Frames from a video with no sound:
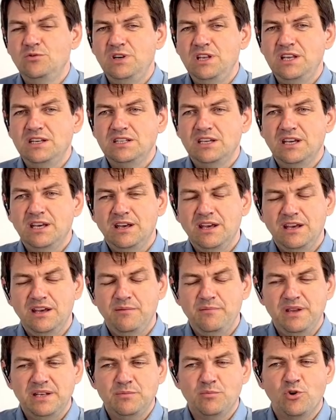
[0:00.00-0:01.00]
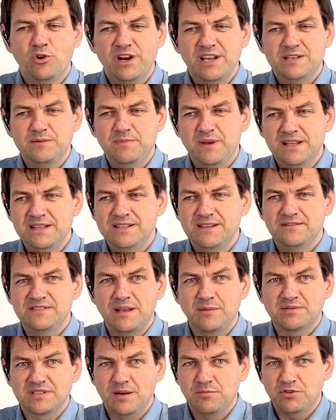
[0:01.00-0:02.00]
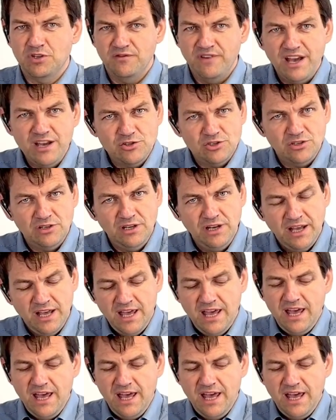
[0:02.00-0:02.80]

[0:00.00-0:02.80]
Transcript: need a bit more expensive subscription version.